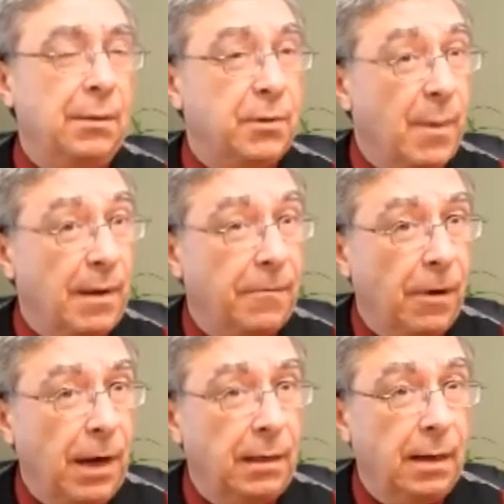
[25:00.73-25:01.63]
he was my
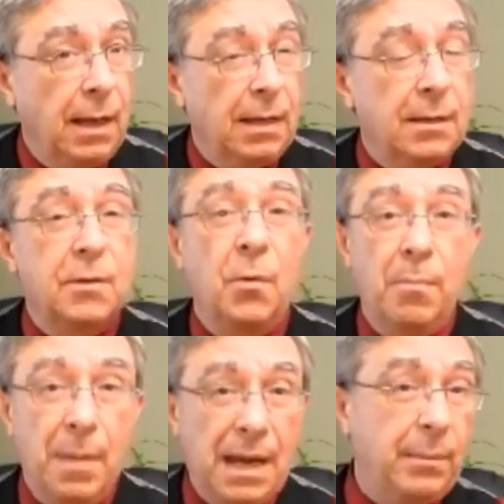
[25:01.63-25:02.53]
friend, so
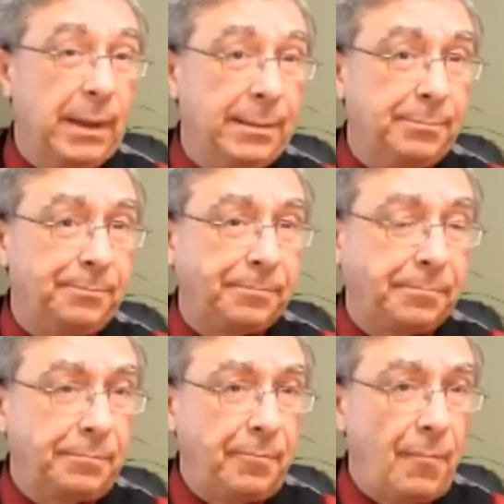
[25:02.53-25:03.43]
maybe
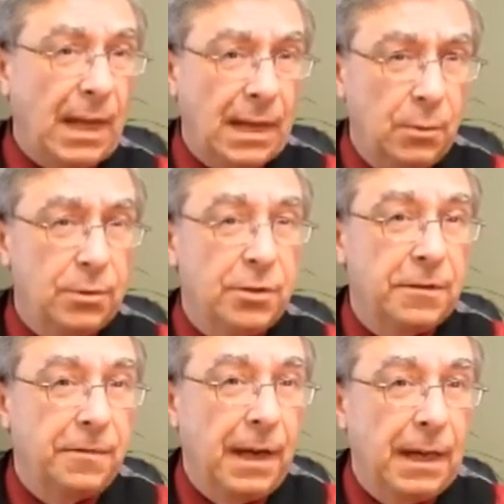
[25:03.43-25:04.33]
he was
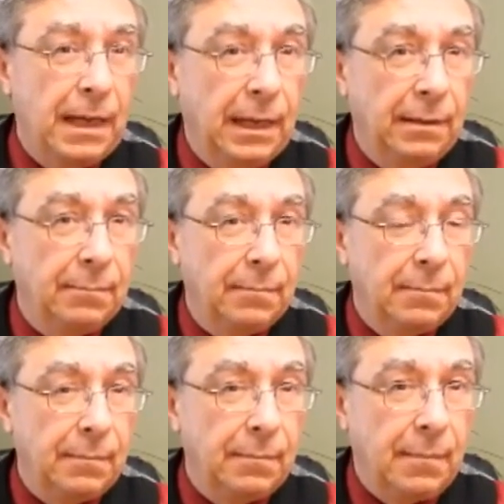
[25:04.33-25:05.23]
just faking it.
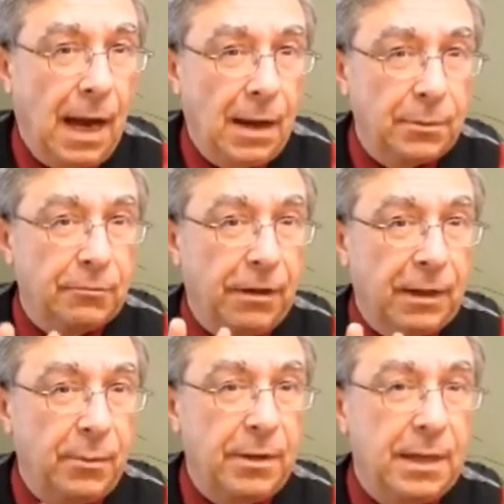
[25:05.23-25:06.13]
I was
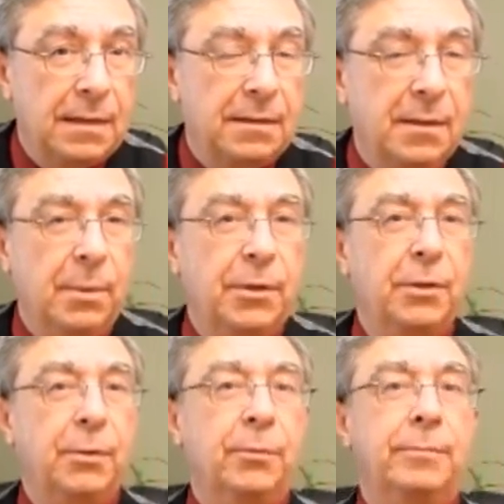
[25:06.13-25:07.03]
ready with test number
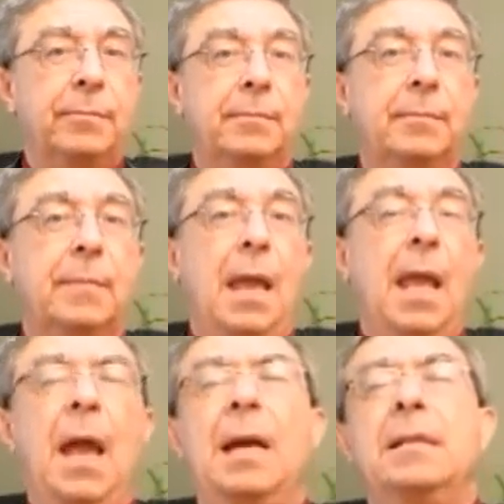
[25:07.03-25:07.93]
two.
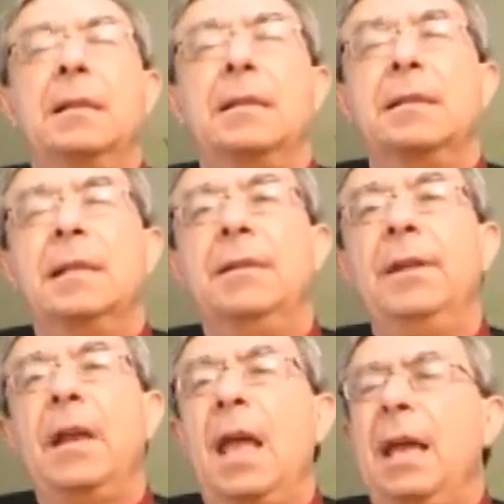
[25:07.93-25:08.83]
I said,
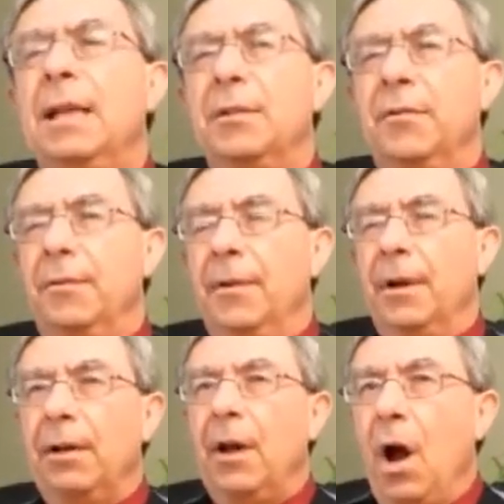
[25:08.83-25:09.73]
Stephen, it's a
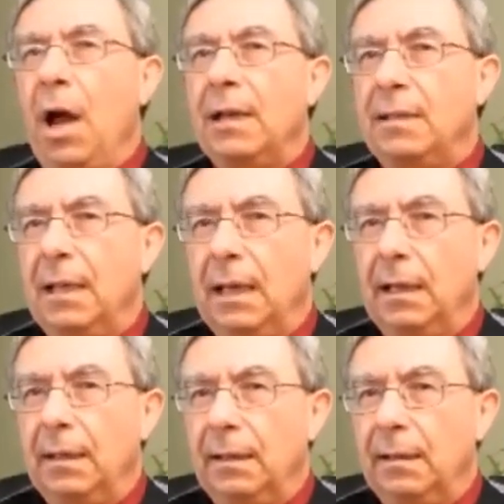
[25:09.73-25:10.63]
very hot
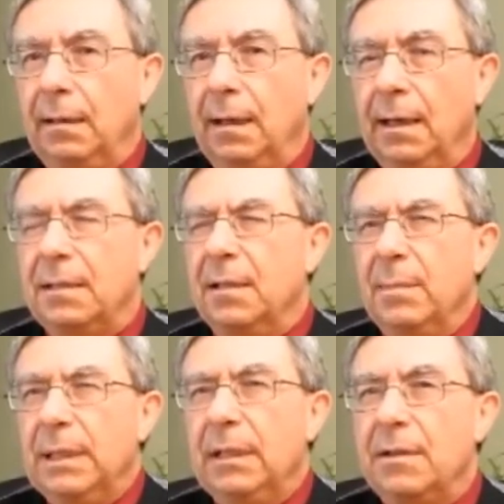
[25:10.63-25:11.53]
day. It's in
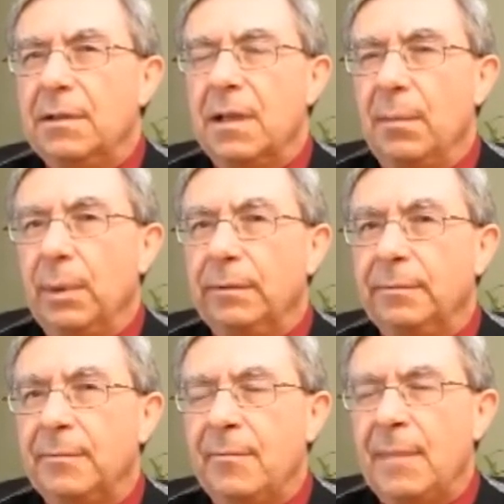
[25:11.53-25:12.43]
the middle of the summer,
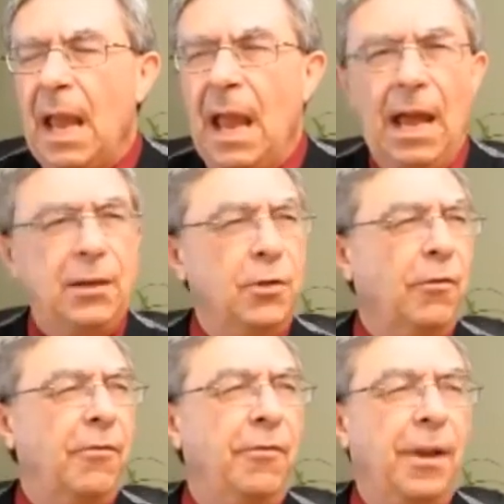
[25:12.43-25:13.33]
and
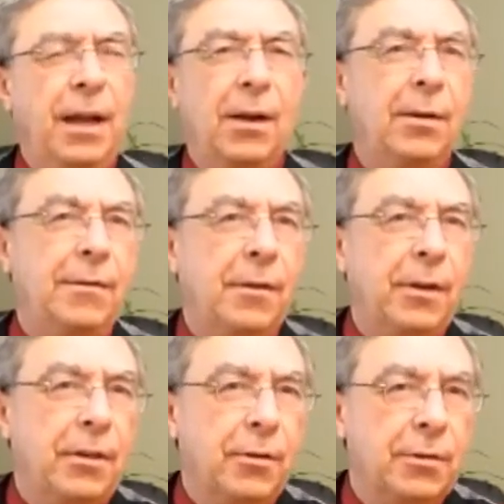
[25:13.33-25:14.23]
you're very,
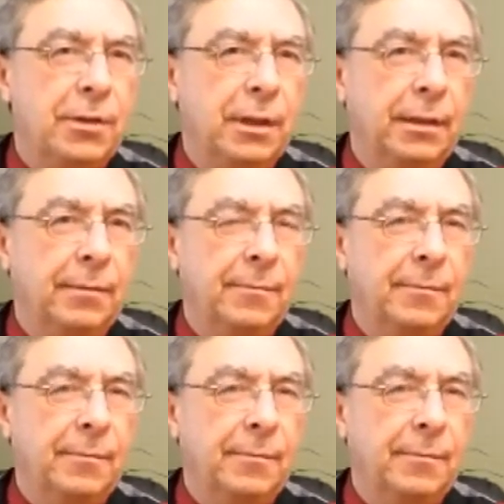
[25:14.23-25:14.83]
very thirsty.